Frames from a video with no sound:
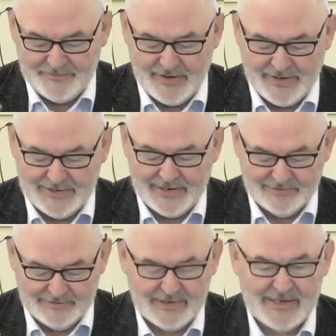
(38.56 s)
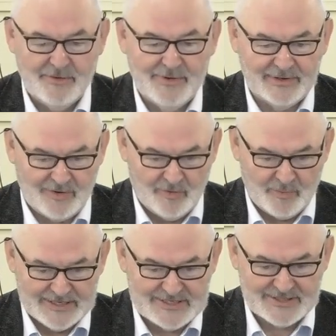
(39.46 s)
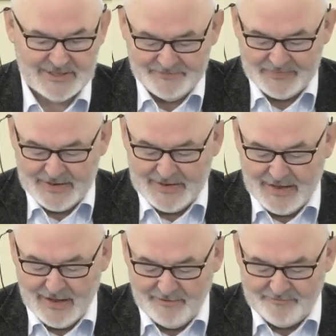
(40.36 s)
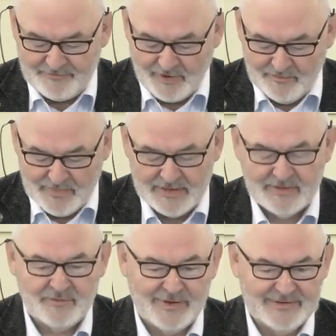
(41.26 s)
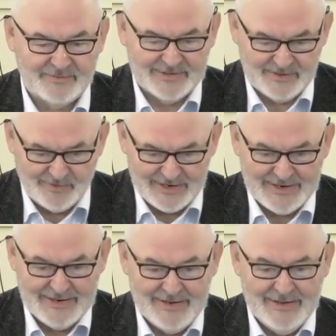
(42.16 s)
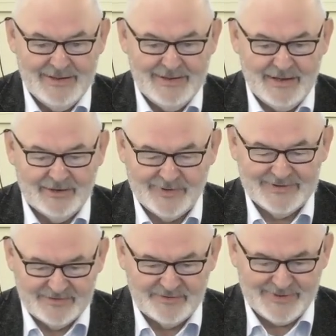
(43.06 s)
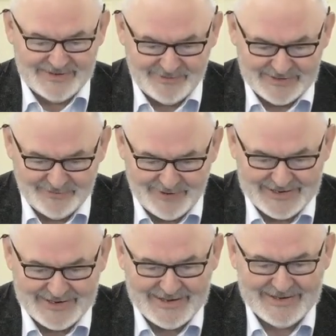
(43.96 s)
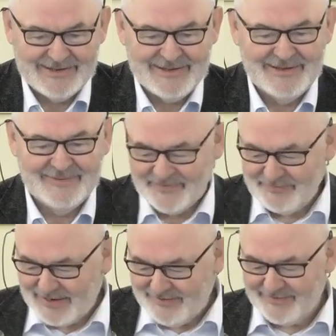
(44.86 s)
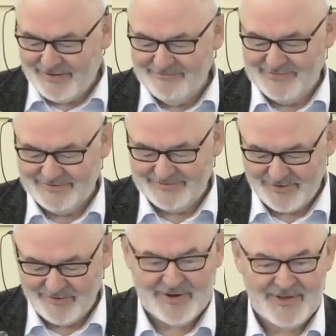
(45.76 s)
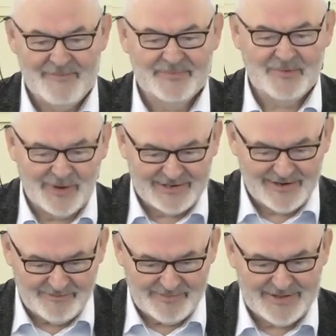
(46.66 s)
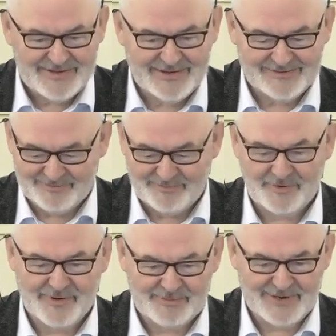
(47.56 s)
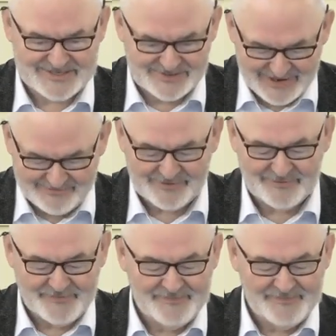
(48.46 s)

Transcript: and Cooperation from 2020 to 2021 in the Spanish government. So welcome. It's a great pleasure to have you.